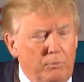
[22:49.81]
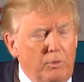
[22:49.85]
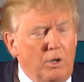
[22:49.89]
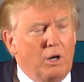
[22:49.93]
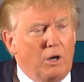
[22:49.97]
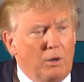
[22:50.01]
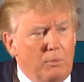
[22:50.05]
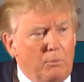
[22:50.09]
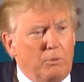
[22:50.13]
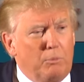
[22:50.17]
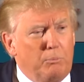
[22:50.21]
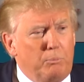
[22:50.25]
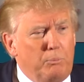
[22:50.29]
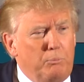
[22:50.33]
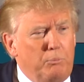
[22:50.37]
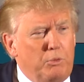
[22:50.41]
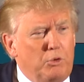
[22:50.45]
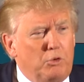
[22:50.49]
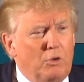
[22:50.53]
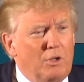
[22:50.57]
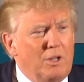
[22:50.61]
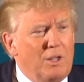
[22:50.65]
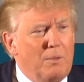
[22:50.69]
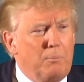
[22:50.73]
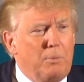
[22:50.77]
you know, I'll
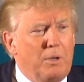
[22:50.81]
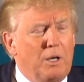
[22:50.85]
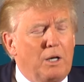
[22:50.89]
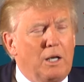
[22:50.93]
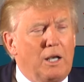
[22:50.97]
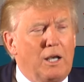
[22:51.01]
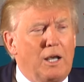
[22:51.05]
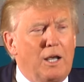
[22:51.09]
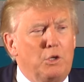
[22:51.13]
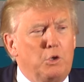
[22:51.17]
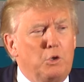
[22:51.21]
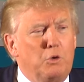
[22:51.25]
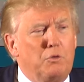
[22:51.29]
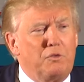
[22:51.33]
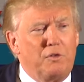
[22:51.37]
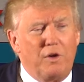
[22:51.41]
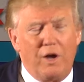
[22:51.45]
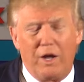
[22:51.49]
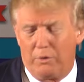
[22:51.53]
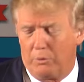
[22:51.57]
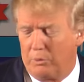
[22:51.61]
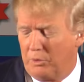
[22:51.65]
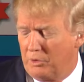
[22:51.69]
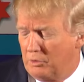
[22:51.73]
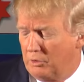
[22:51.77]
sue them big league. I do
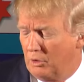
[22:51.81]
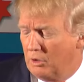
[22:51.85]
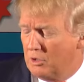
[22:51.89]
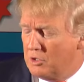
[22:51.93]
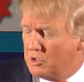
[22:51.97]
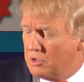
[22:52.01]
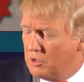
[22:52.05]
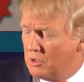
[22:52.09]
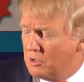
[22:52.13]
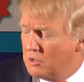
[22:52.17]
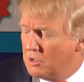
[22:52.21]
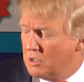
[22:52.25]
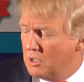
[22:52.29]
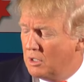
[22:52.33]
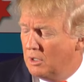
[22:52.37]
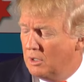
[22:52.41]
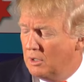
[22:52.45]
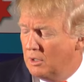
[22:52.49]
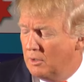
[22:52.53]
fine with lawsuits.